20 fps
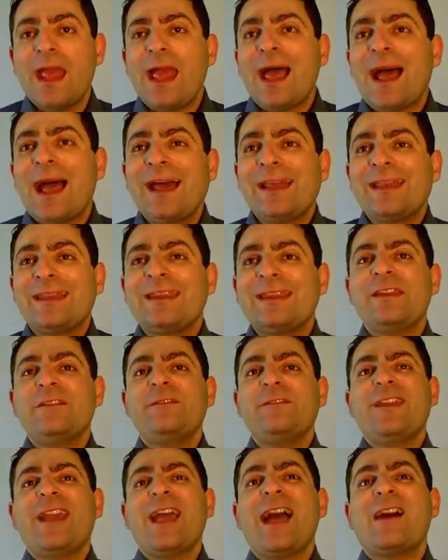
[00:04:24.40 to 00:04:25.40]
And
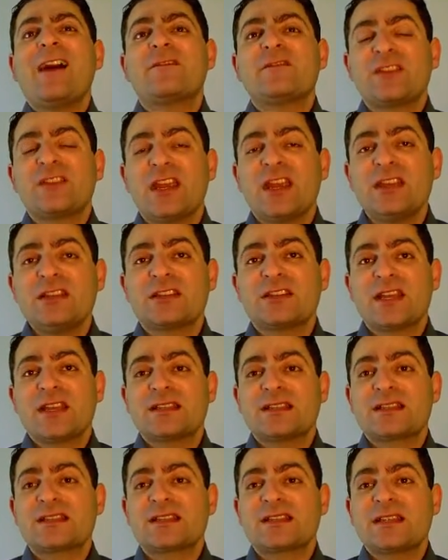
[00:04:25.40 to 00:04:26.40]
if we have
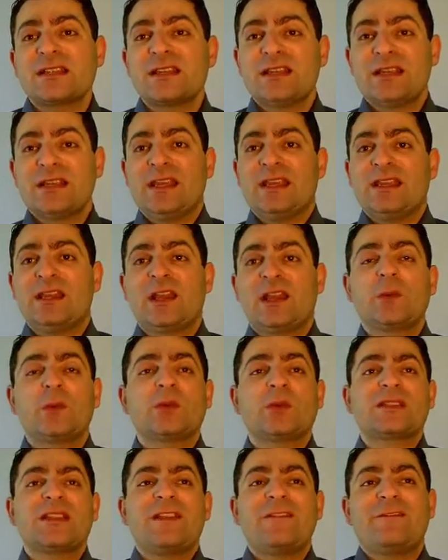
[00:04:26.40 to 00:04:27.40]
changes, in other
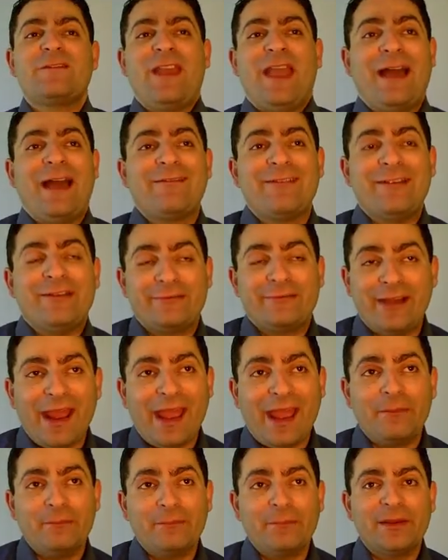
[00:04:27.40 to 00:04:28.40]
words, if we have a
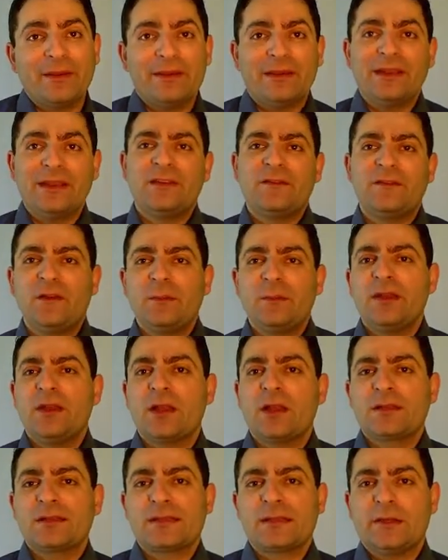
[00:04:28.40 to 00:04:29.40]
ramp, it will be
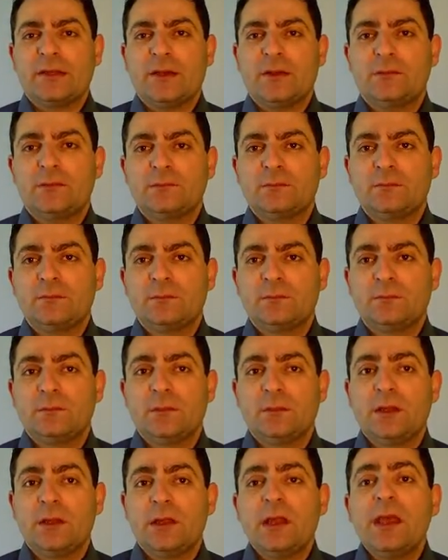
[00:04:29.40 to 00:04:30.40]
non-zero.
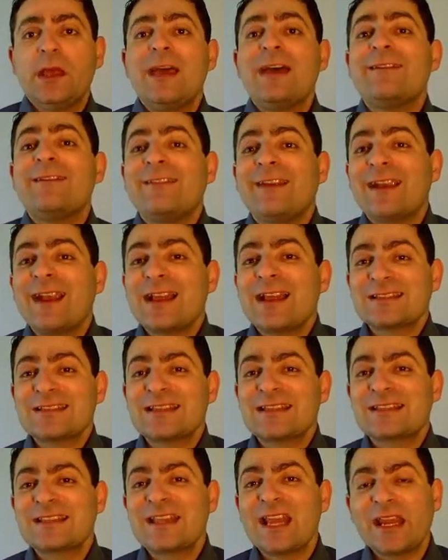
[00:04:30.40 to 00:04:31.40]
Whereas in
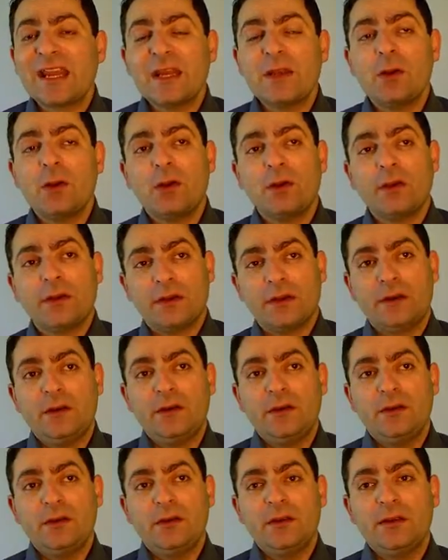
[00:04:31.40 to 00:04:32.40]
the second
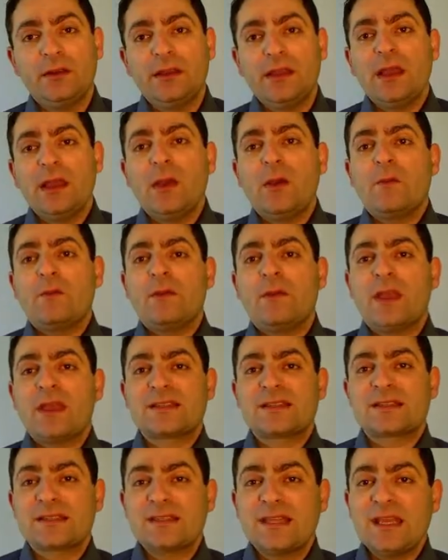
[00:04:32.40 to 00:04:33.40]
order,
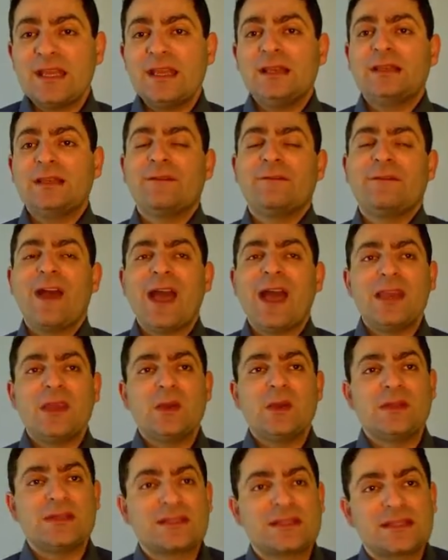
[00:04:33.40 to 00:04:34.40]
still the
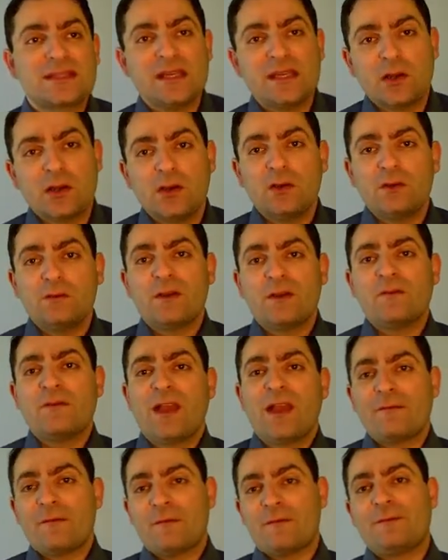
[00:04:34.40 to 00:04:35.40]
value is 0 when we
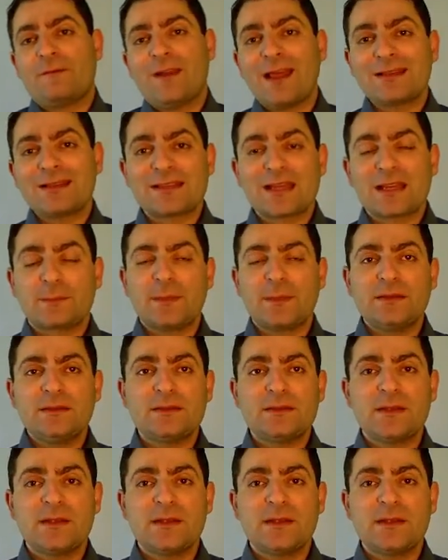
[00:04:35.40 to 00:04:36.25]
have a flat segment.